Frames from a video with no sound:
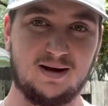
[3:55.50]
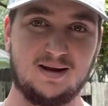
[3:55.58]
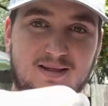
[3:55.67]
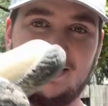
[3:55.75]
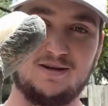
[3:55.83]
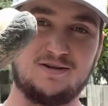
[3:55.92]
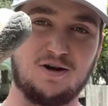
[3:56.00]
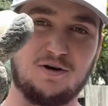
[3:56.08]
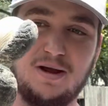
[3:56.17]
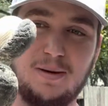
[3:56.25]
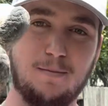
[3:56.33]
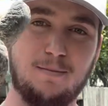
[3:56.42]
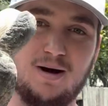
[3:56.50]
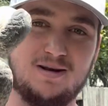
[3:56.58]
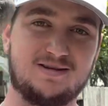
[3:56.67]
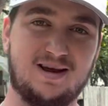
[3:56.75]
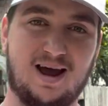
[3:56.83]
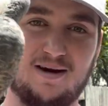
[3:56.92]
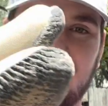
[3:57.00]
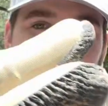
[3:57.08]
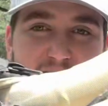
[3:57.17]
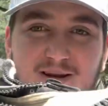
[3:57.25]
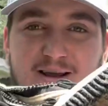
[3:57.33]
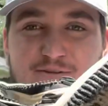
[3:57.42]
these are a must-have. They're
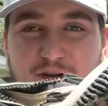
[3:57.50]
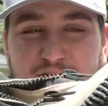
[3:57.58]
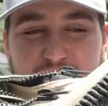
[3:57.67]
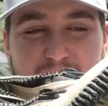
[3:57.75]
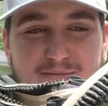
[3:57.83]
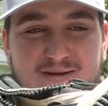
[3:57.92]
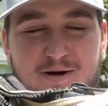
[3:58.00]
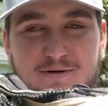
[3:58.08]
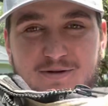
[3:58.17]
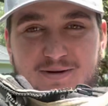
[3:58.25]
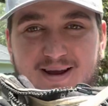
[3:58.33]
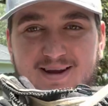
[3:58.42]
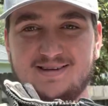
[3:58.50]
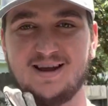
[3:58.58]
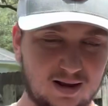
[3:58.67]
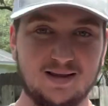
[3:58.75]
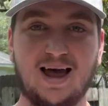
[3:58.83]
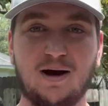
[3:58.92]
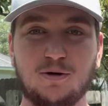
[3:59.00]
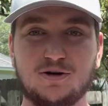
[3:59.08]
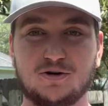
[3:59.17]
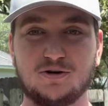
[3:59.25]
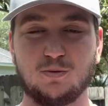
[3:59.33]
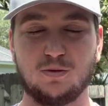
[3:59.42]
a life changer, I'm telling you guys. That
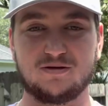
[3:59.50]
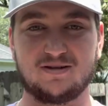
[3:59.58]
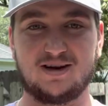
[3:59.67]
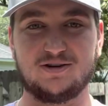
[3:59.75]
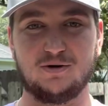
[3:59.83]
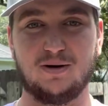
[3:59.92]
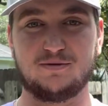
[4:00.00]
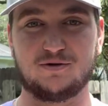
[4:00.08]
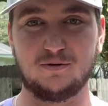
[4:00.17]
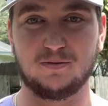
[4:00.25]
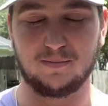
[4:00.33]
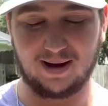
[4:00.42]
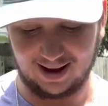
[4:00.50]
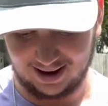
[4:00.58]
oyster will slice you up super bad.